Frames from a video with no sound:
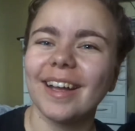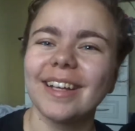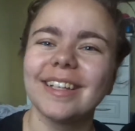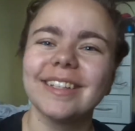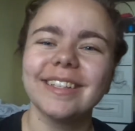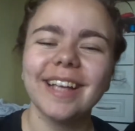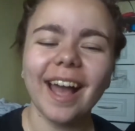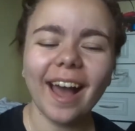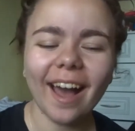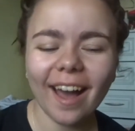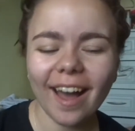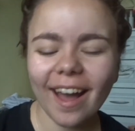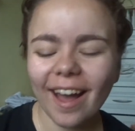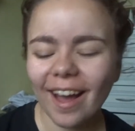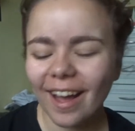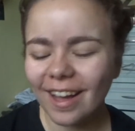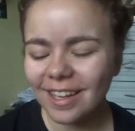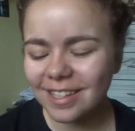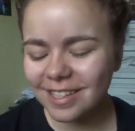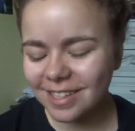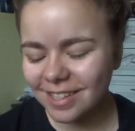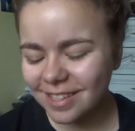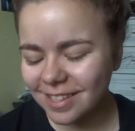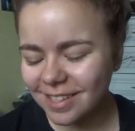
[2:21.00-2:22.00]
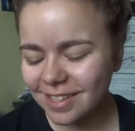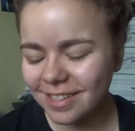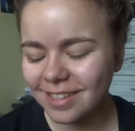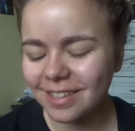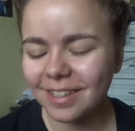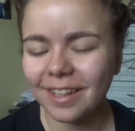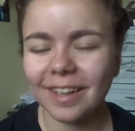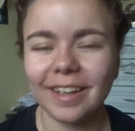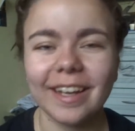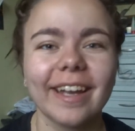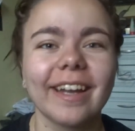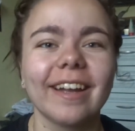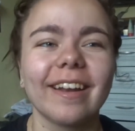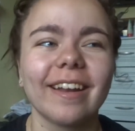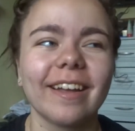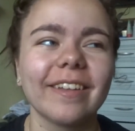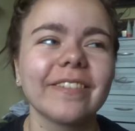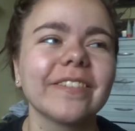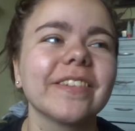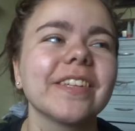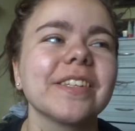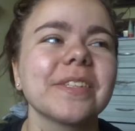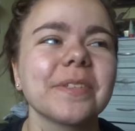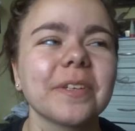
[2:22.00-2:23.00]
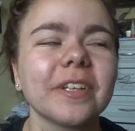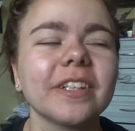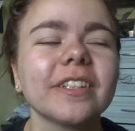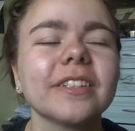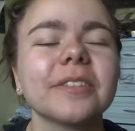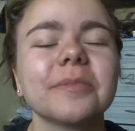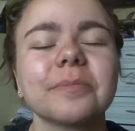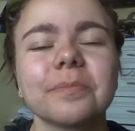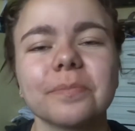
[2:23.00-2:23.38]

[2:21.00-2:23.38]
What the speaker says: Yes! Okay, I like this one.